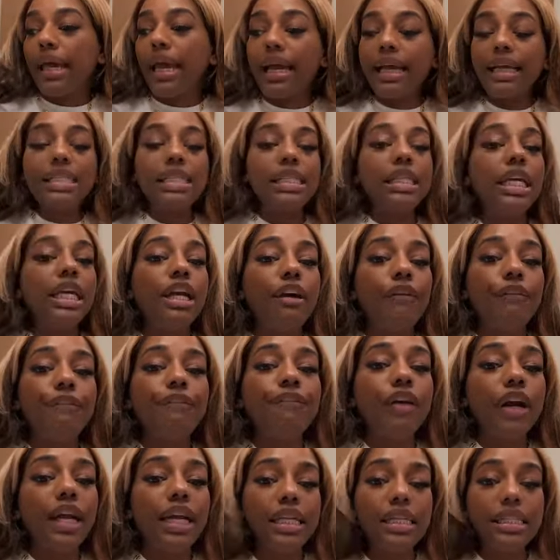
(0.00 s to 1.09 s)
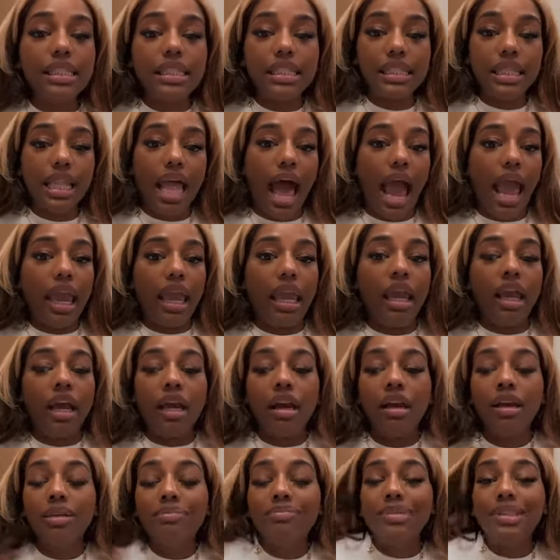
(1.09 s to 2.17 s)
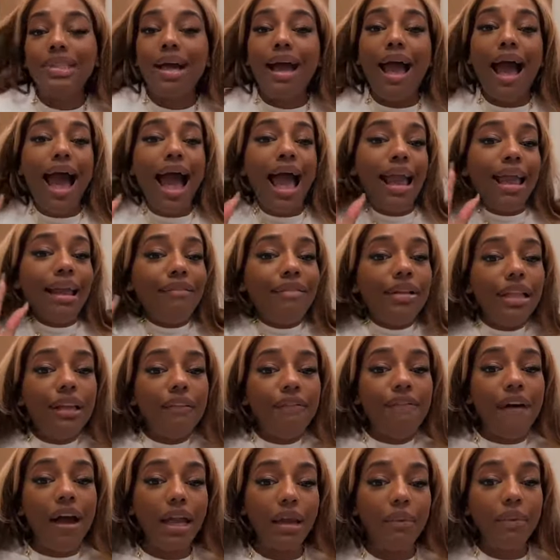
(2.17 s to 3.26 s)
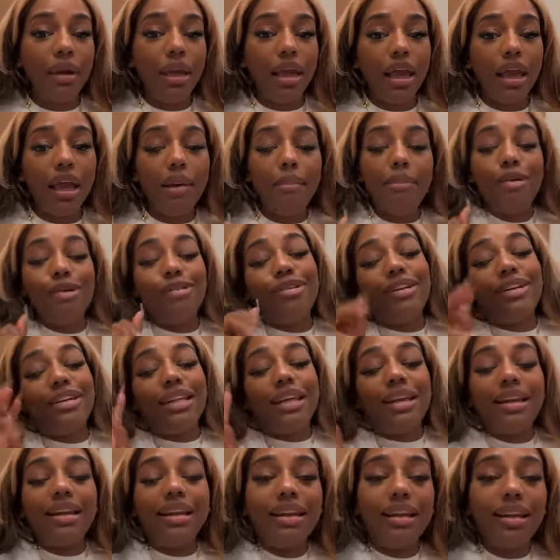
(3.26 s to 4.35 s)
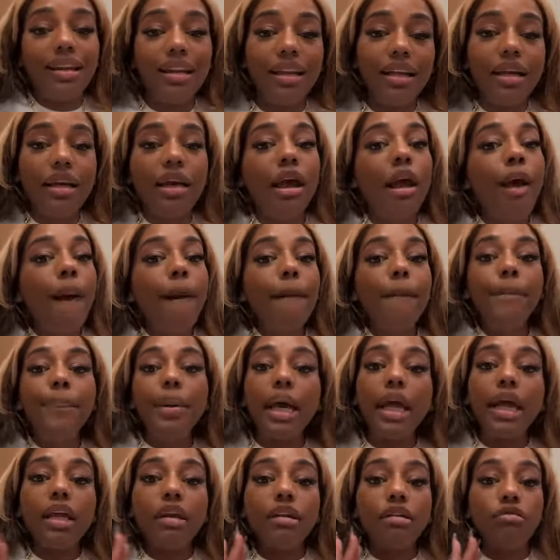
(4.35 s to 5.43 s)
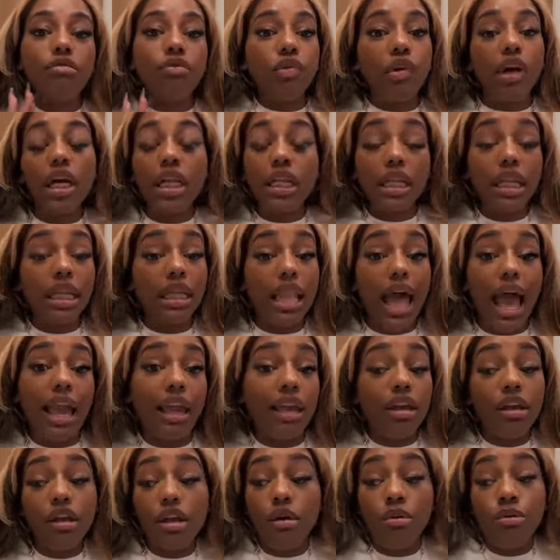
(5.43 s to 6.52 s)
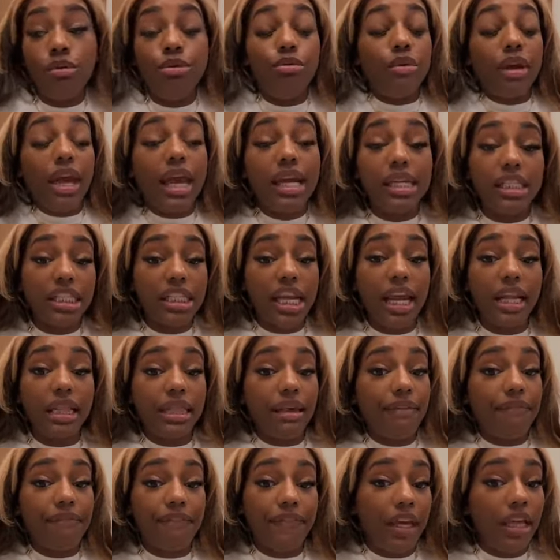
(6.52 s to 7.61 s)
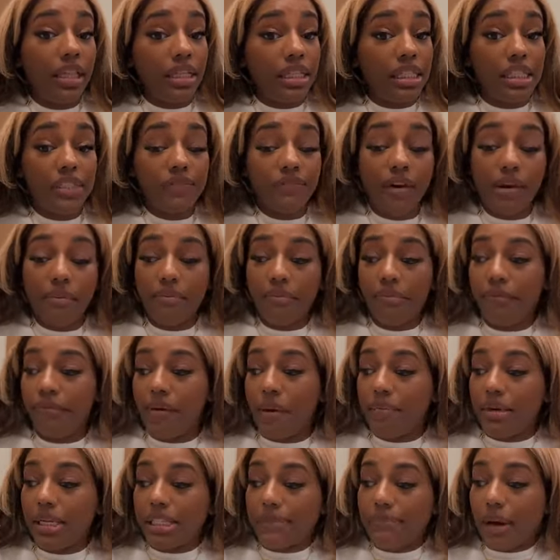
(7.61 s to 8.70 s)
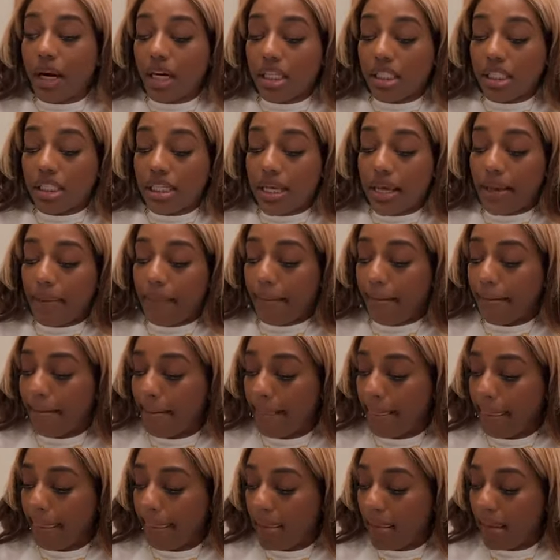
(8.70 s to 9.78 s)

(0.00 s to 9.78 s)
kick it to your friends like, I ain't really fucking with him, or and da da da da. But really, like, yo, you can't shake them feelings from this person.